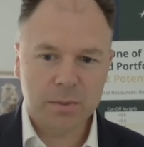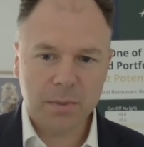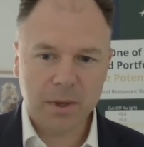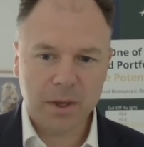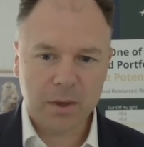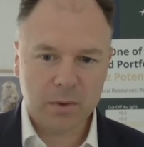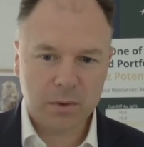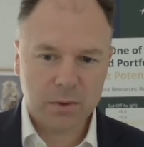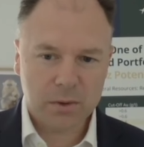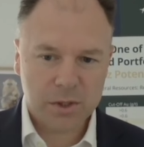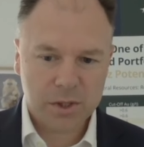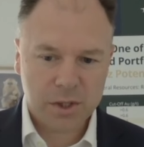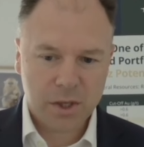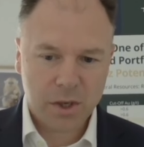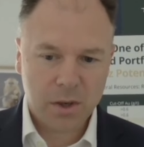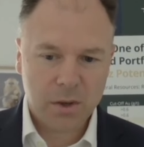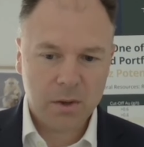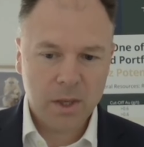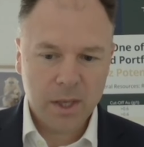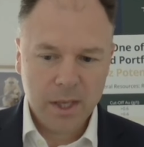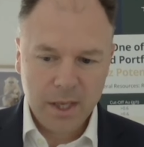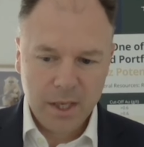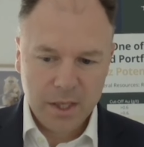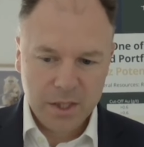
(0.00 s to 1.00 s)
but also
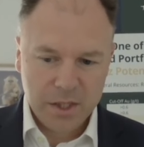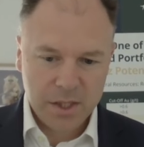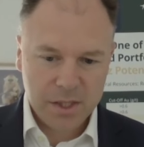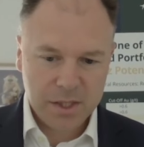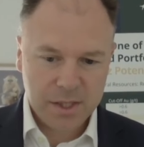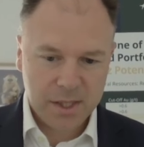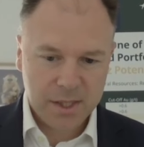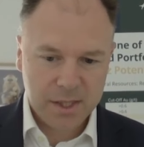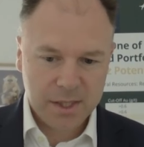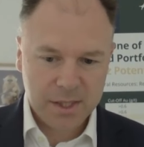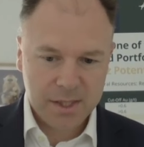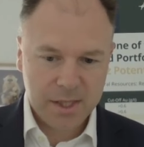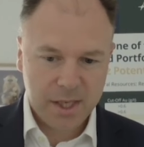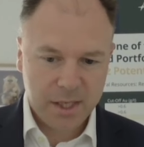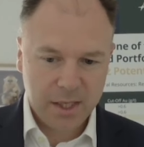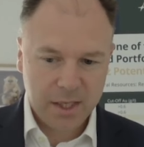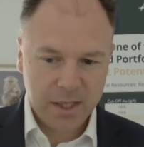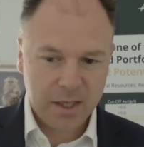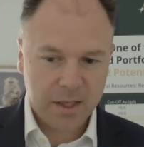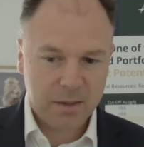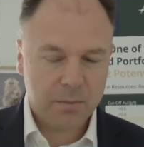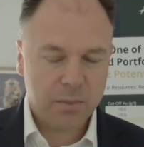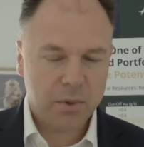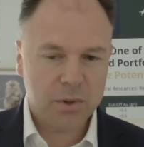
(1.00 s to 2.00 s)
just
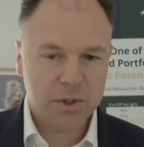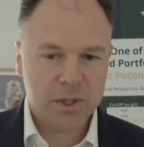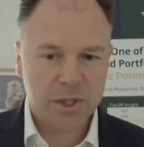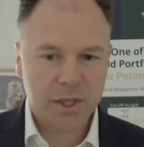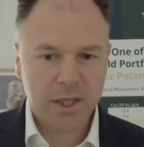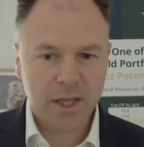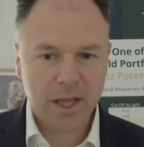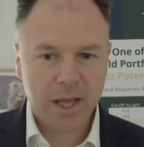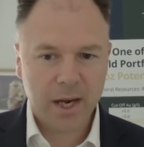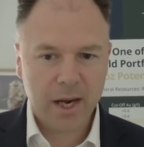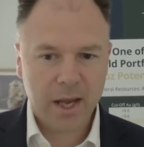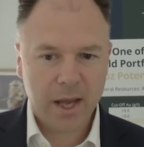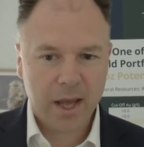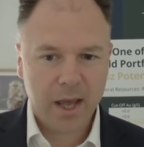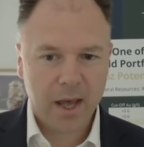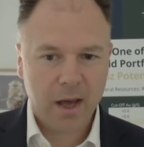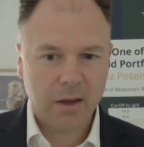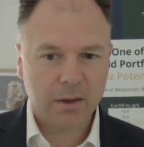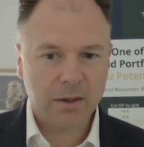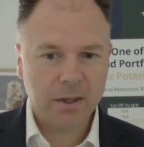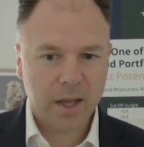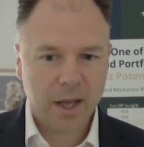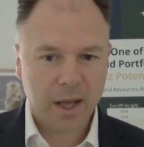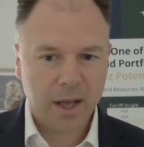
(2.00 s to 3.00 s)
extending and pushing that
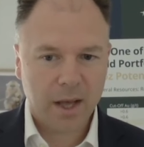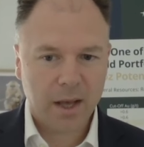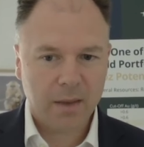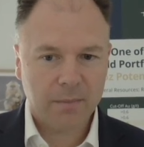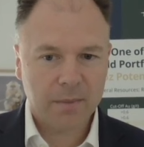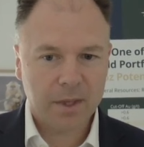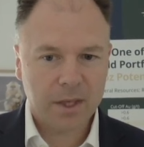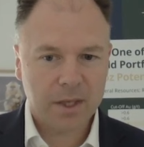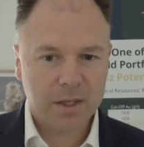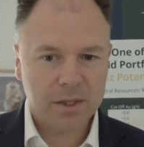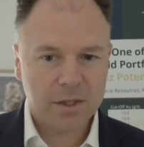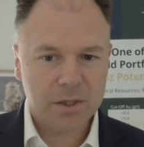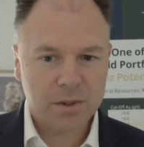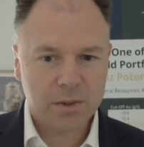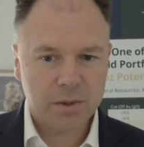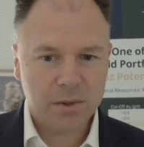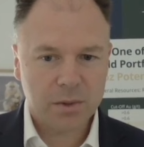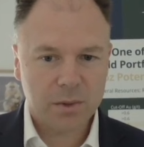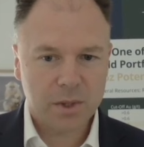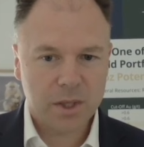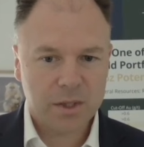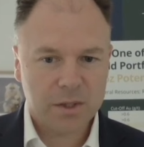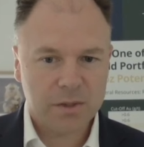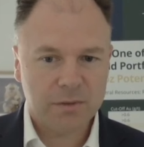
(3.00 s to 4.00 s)
out
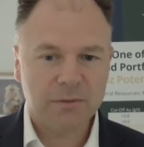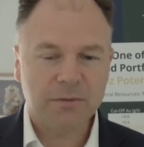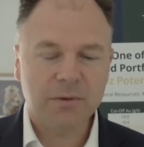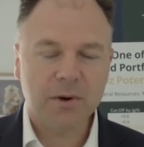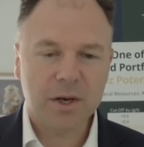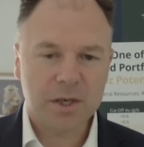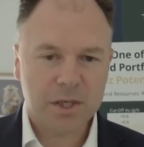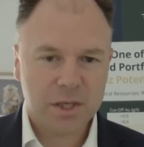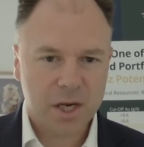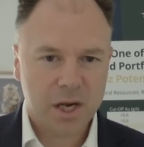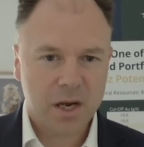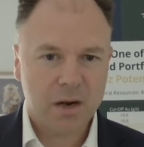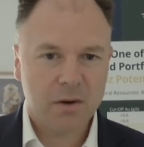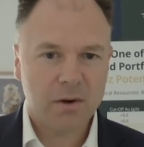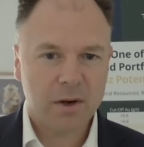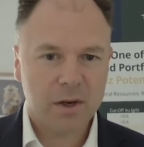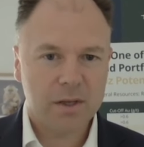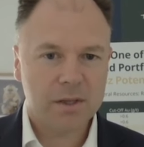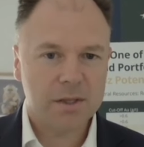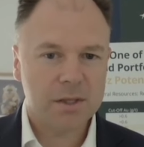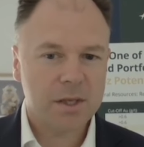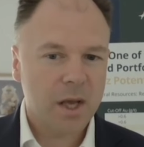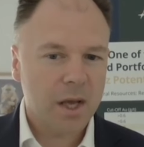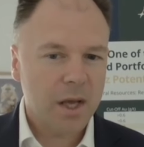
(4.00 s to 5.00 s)
into fresh
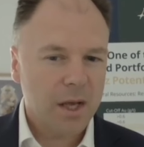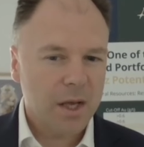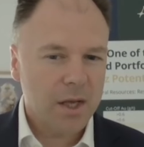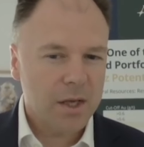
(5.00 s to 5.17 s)
areas,